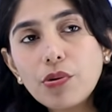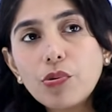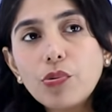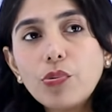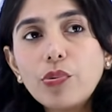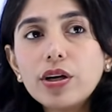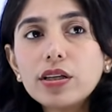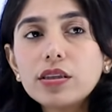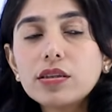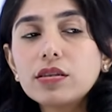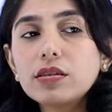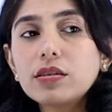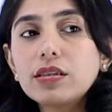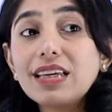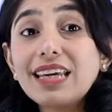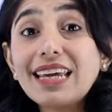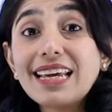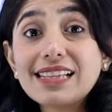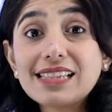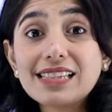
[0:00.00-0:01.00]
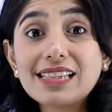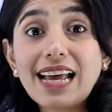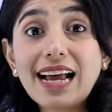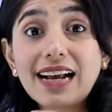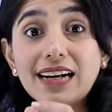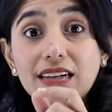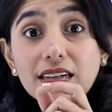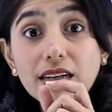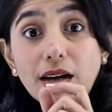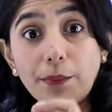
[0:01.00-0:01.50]
with the
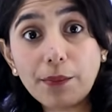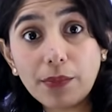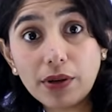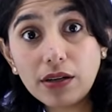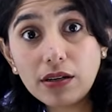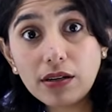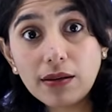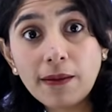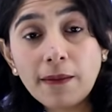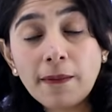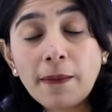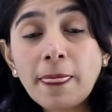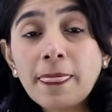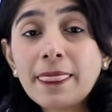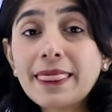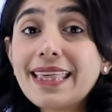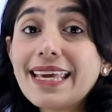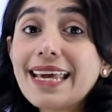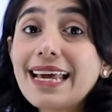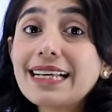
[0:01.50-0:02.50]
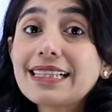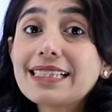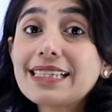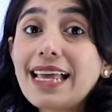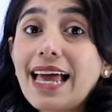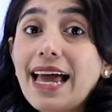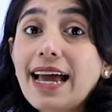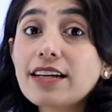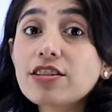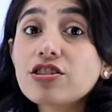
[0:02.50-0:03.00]
exact number, the
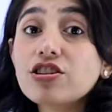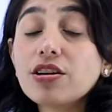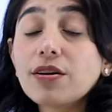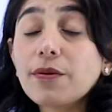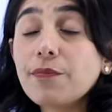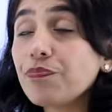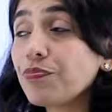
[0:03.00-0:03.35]
exact